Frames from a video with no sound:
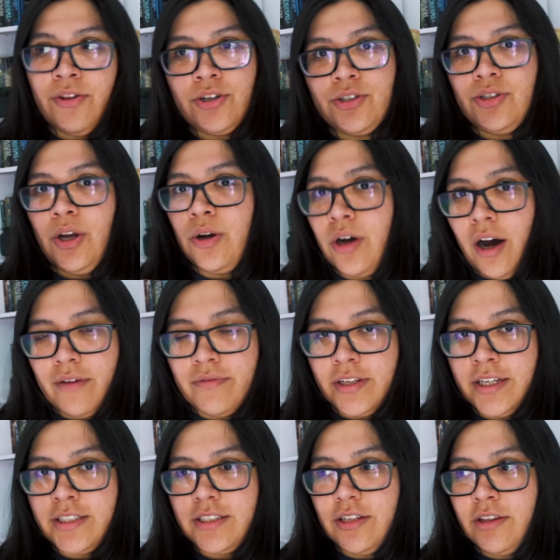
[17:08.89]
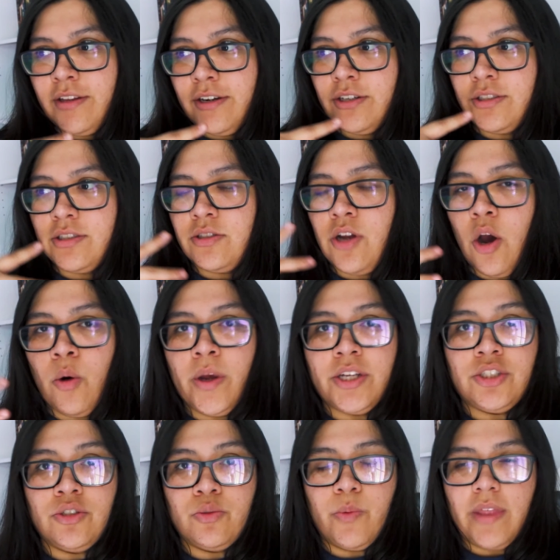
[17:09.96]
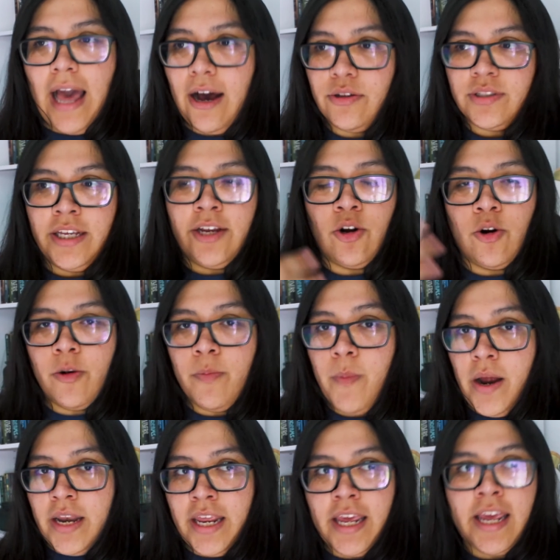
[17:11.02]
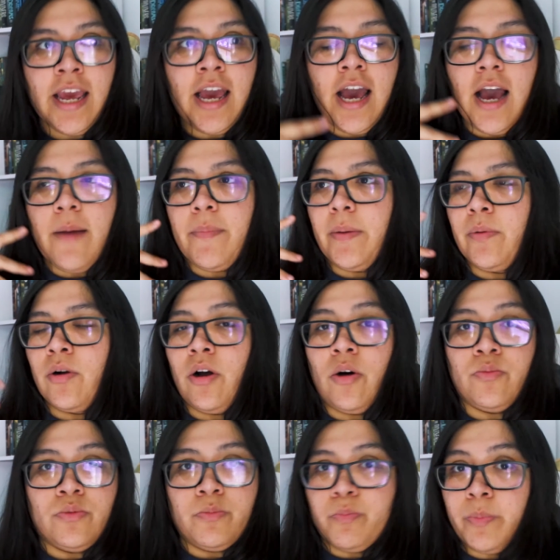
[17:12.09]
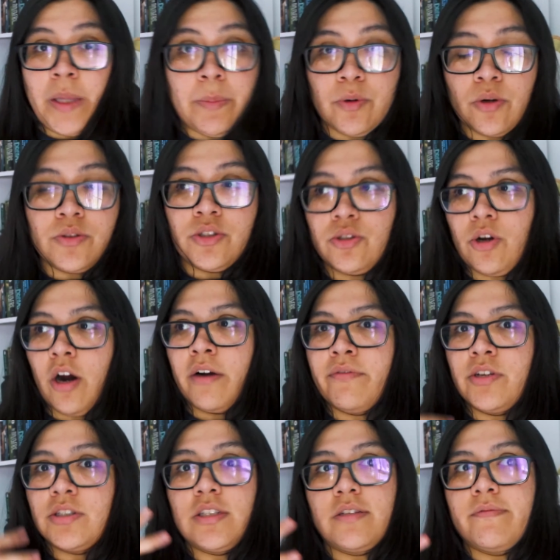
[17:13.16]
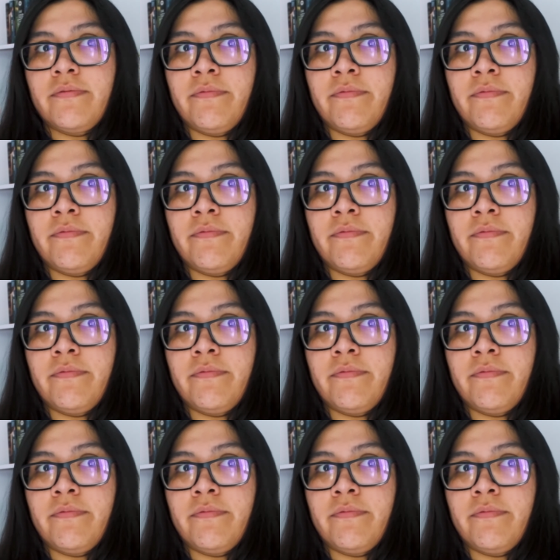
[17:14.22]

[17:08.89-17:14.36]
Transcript: There's no conflict, there's no issues with housing or money, people don't starve, there's